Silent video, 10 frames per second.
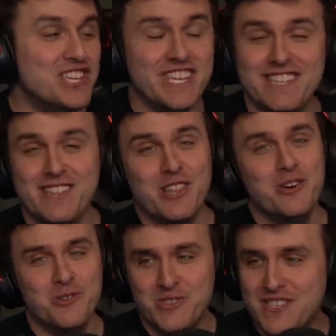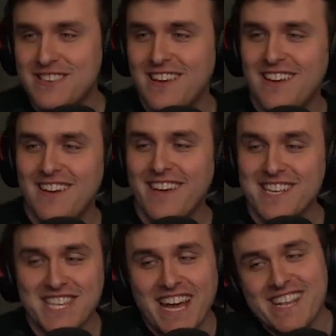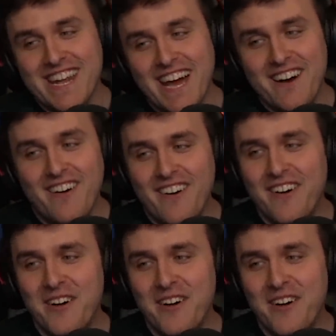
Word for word: you didn't lose. It's not an L.